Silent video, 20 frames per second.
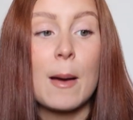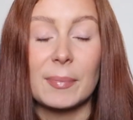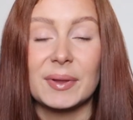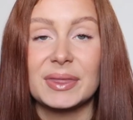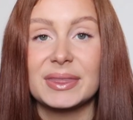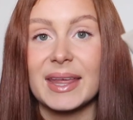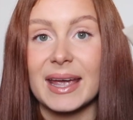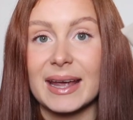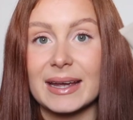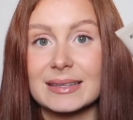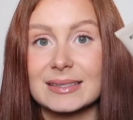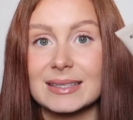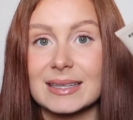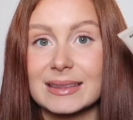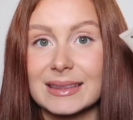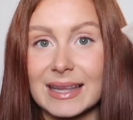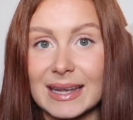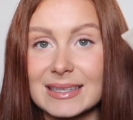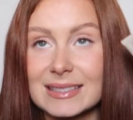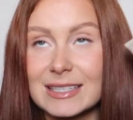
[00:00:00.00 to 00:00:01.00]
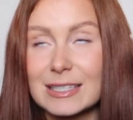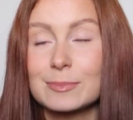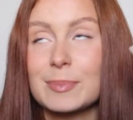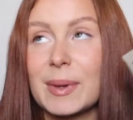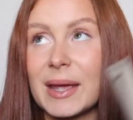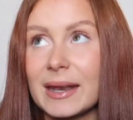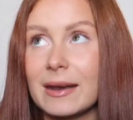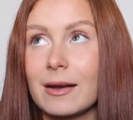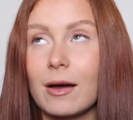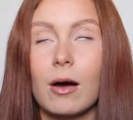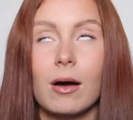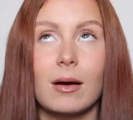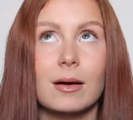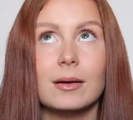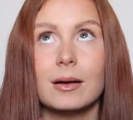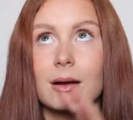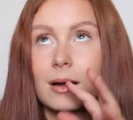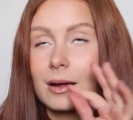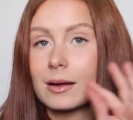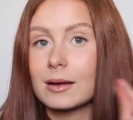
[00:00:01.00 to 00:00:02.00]
But this this has been,
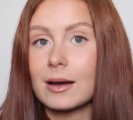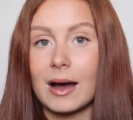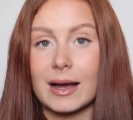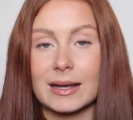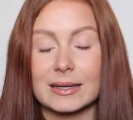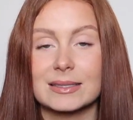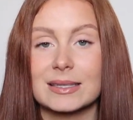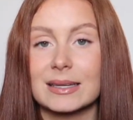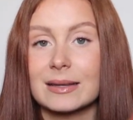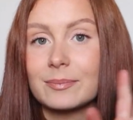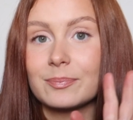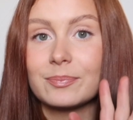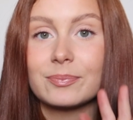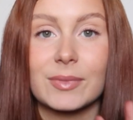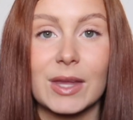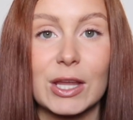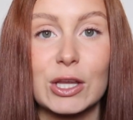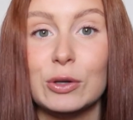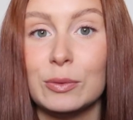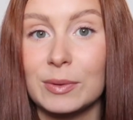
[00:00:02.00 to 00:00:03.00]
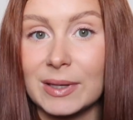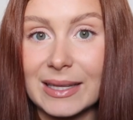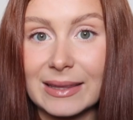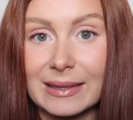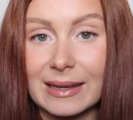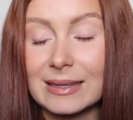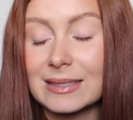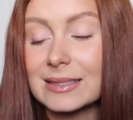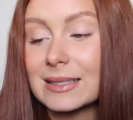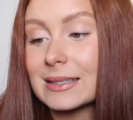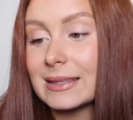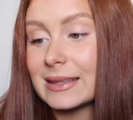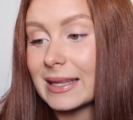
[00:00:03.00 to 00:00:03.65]
guys, you need this.